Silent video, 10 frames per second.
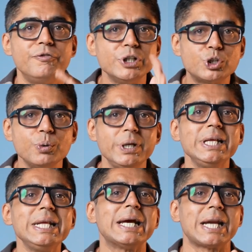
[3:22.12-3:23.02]

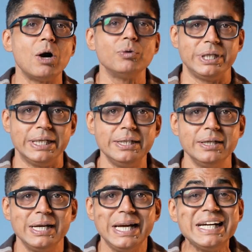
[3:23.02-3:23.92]
visually grounded.
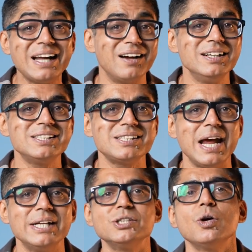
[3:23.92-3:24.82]
It
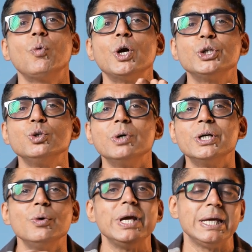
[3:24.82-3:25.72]
understands what you were
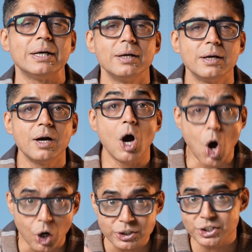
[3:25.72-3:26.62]
doing
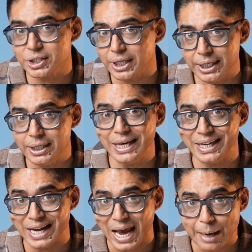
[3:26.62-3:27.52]
on screen,
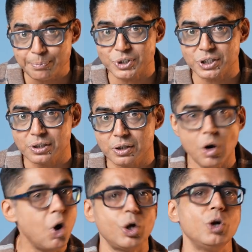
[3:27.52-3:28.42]
in apps,
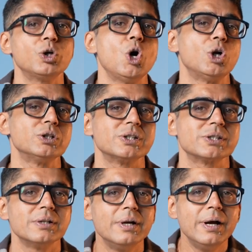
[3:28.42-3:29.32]
or on
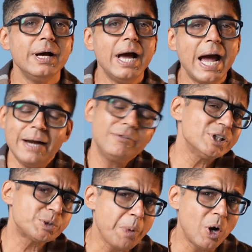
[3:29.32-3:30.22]
calls, and
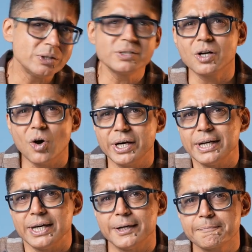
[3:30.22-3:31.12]
responds
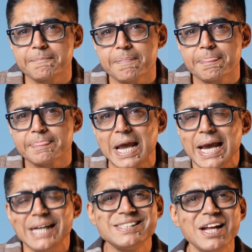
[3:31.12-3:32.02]
accordingly.
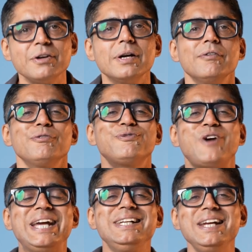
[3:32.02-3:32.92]
It's like
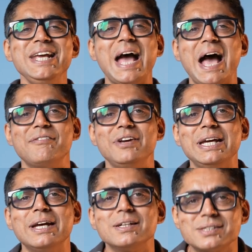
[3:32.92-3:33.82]
finally having an